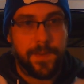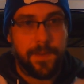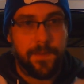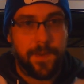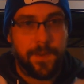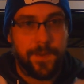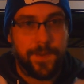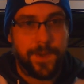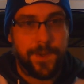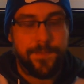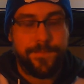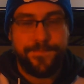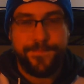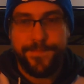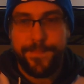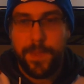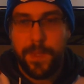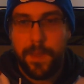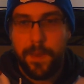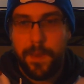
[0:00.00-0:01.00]
in the future.
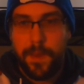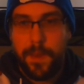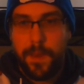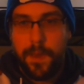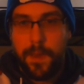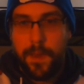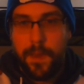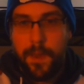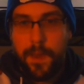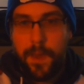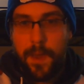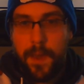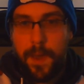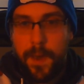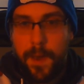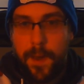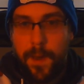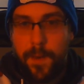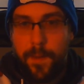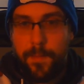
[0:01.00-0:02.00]

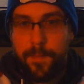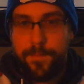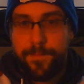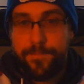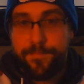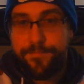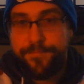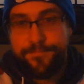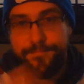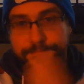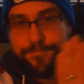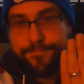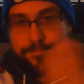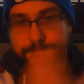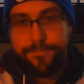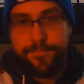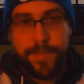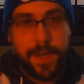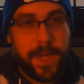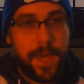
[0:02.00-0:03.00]

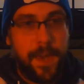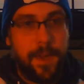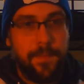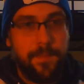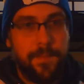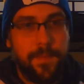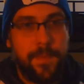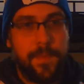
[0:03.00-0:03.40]
But yeah,